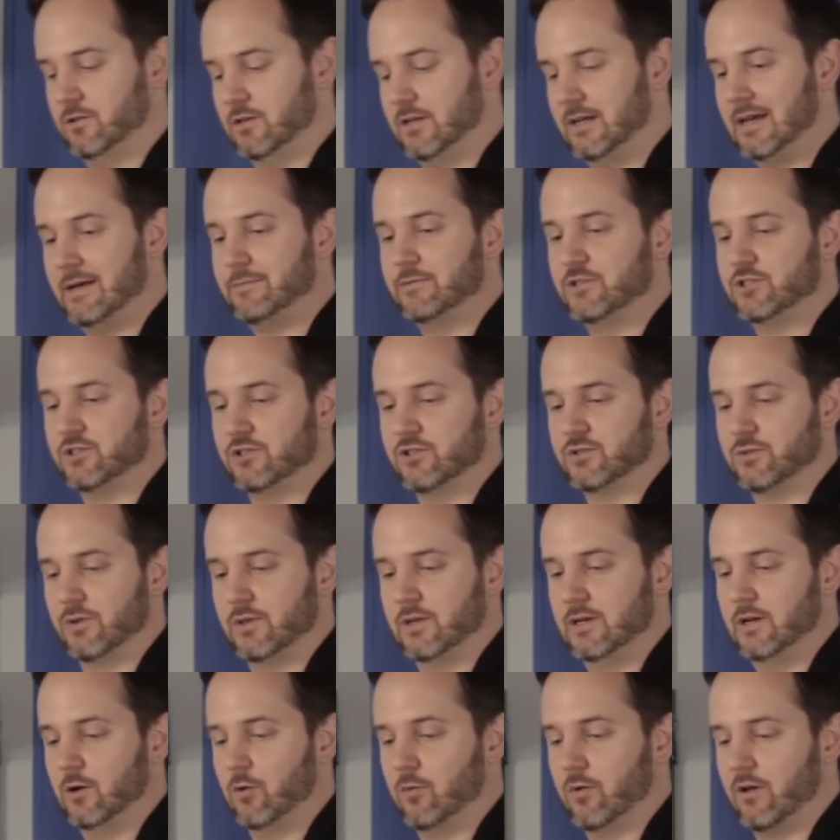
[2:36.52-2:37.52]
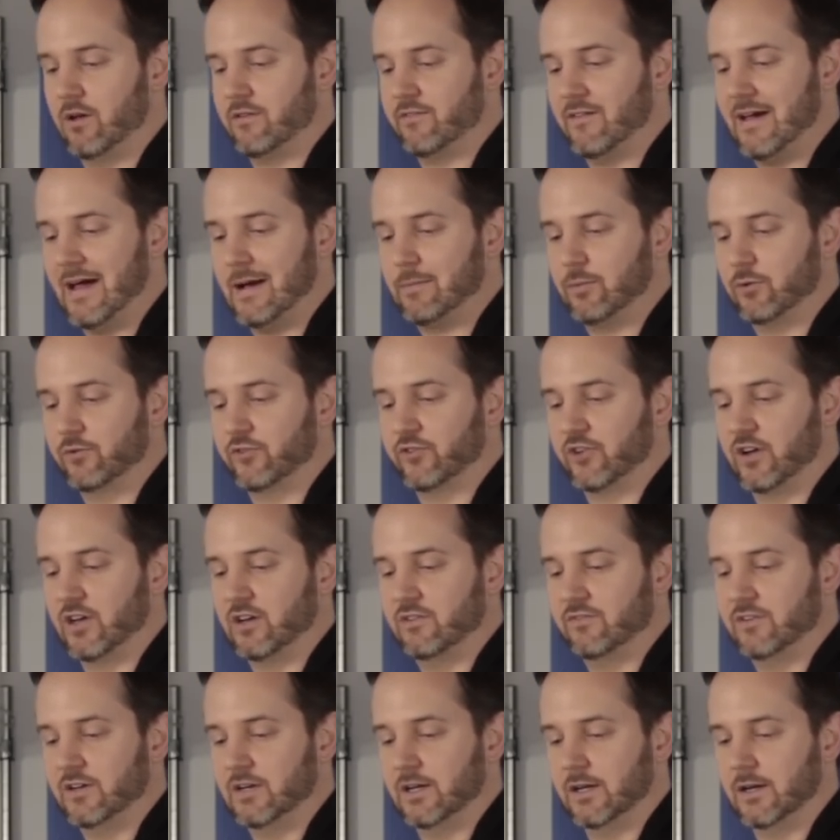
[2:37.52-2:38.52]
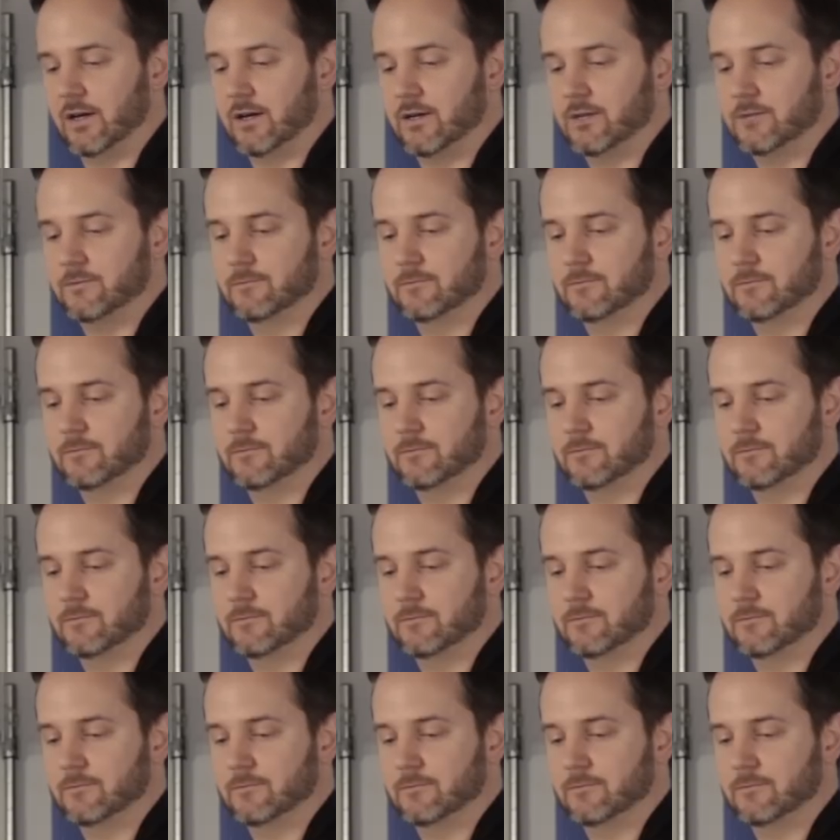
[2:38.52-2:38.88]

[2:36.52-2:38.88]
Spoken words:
the lemon juice with a little bit of apple cider vinegar.